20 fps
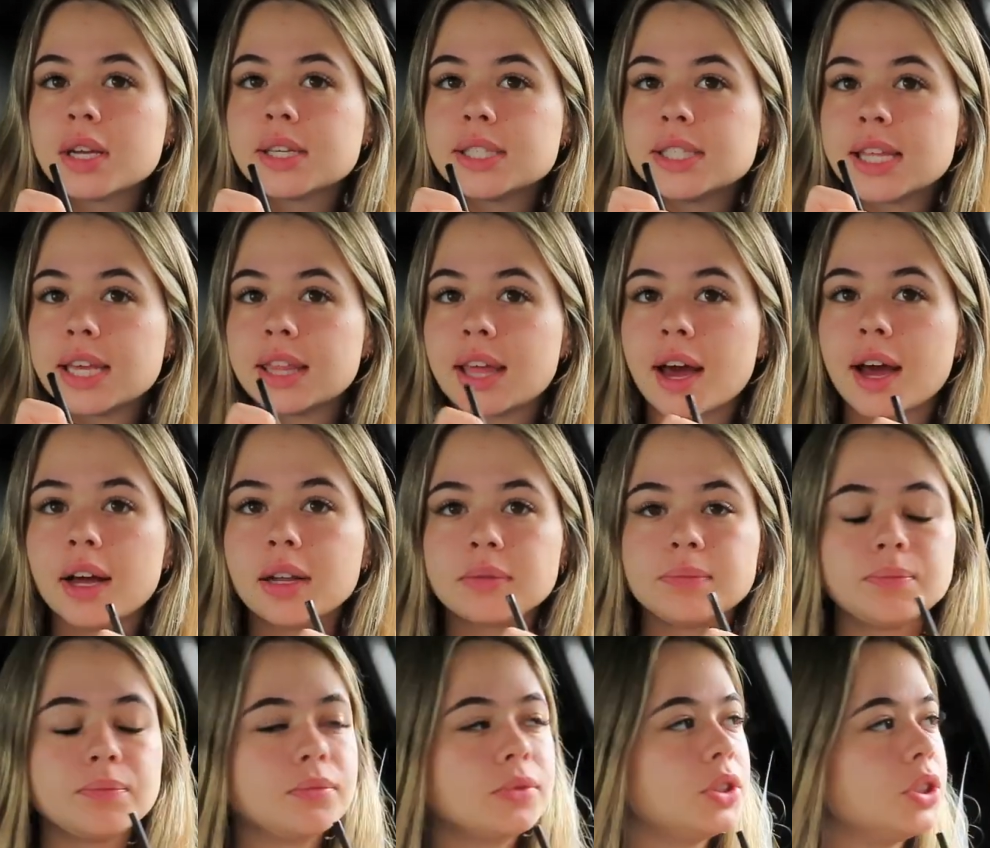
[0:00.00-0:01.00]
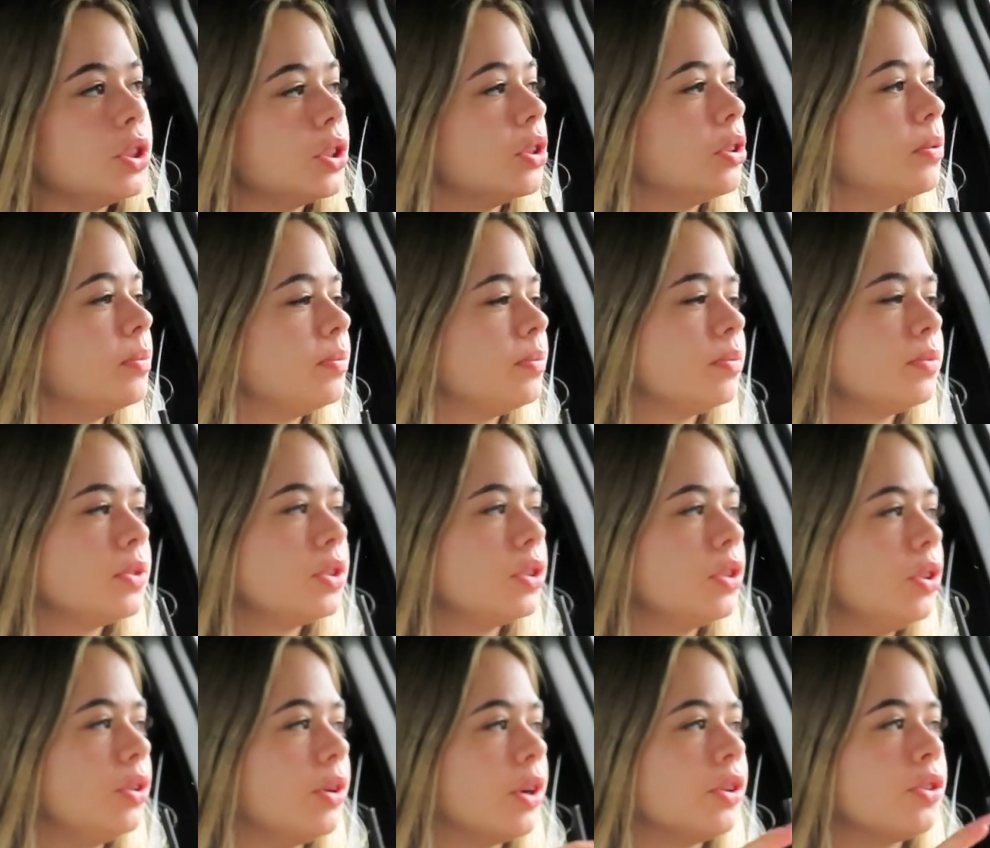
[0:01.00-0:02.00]
say that, too,
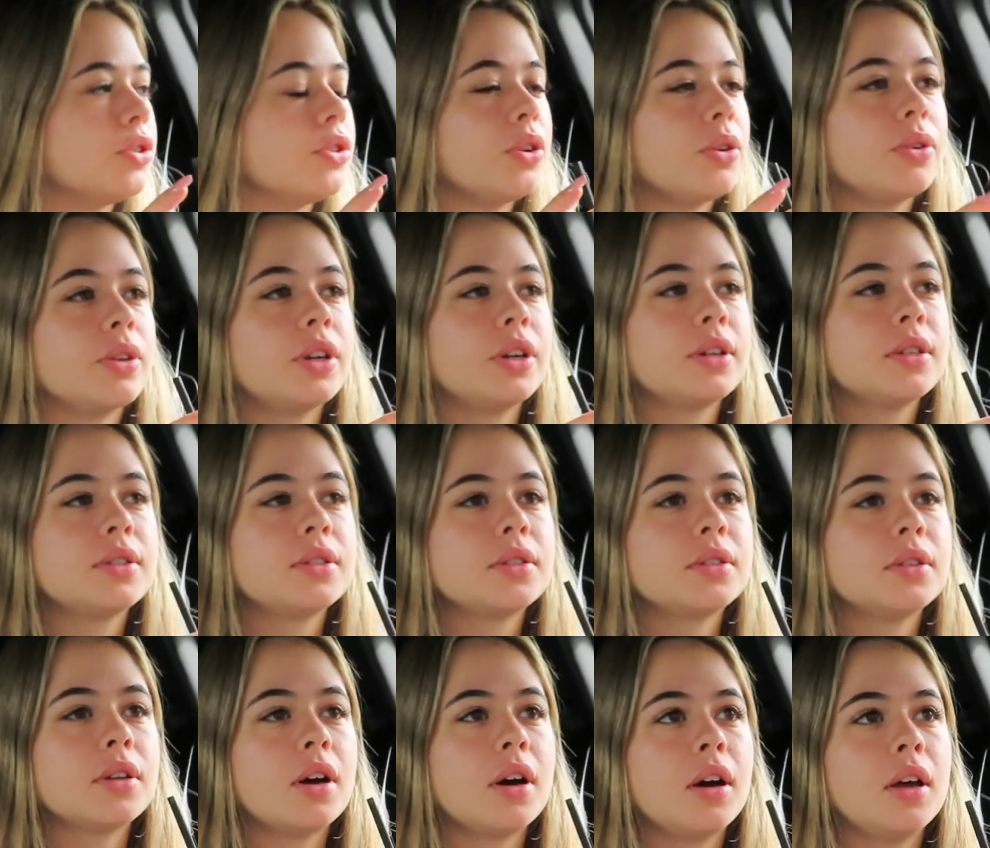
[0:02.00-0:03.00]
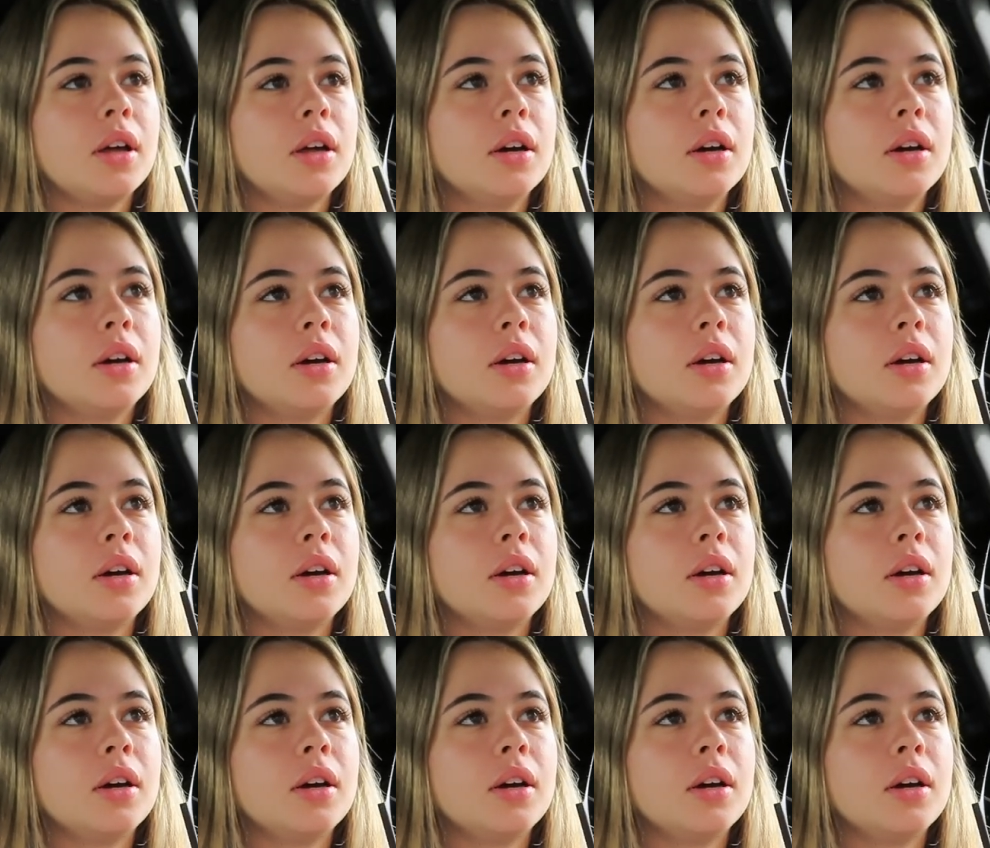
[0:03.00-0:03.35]
so you guys know that it's not,